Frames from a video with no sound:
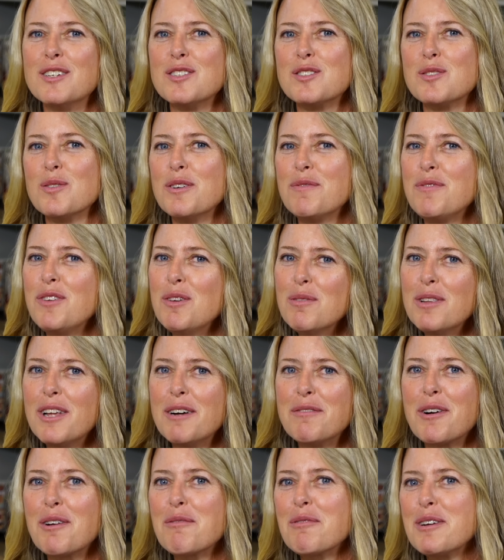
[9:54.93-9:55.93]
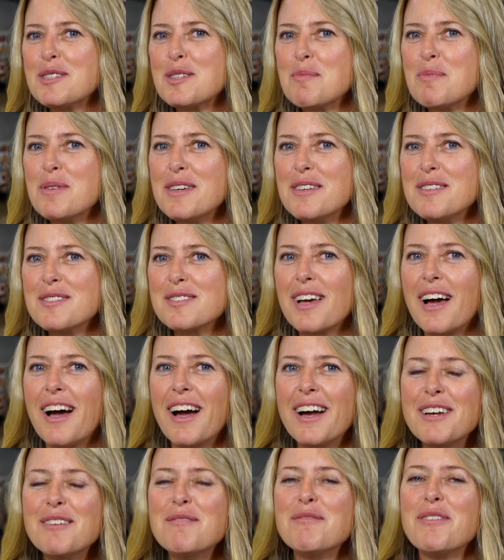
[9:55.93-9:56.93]
So if you love our recipes,
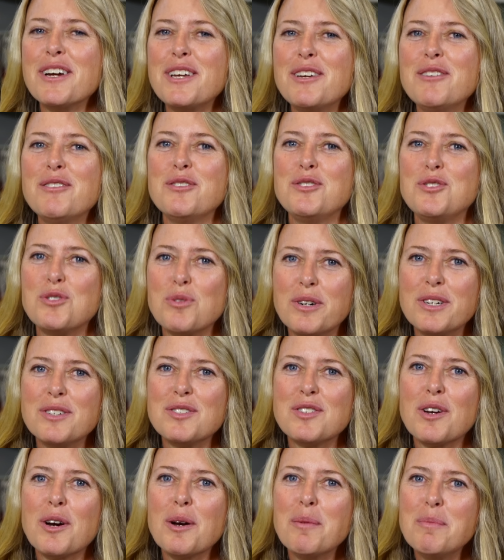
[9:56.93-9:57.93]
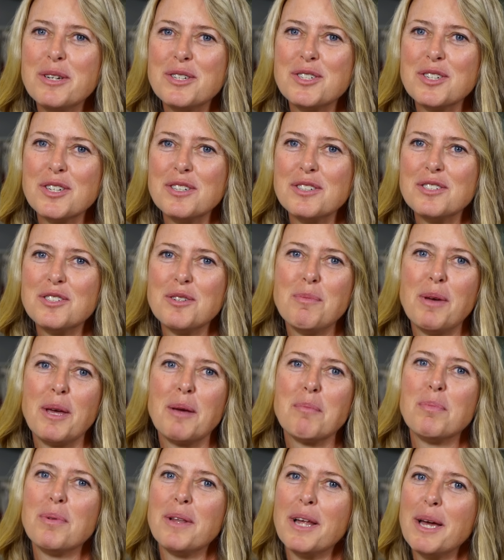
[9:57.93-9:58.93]
I invite you to join us on our mission to
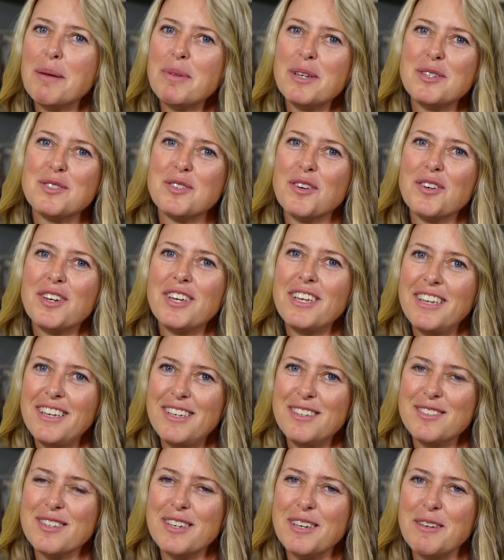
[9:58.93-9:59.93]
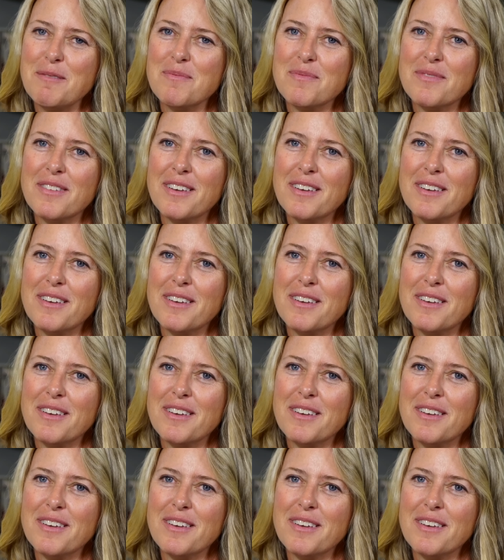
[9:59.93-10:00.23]
make plant-based cooking easy